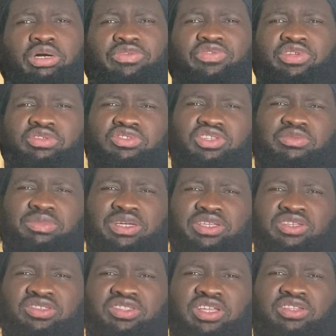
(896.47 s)
I think he said my
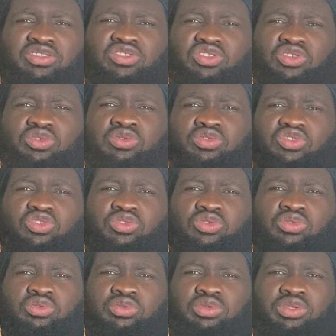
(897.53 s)
East End is cute
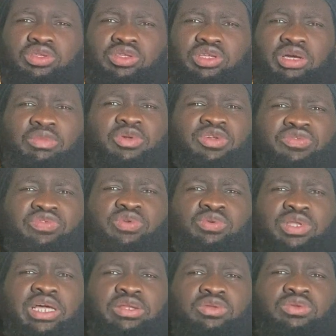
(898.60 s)
too. I'm on the field
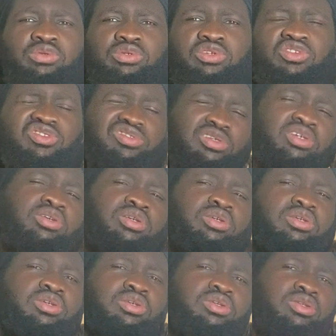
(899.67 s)
like Lucas.
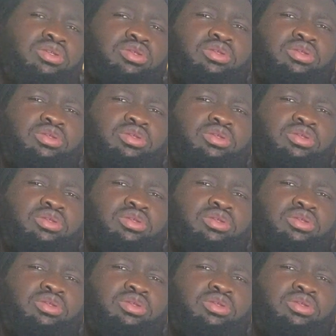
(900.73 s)
Yeah.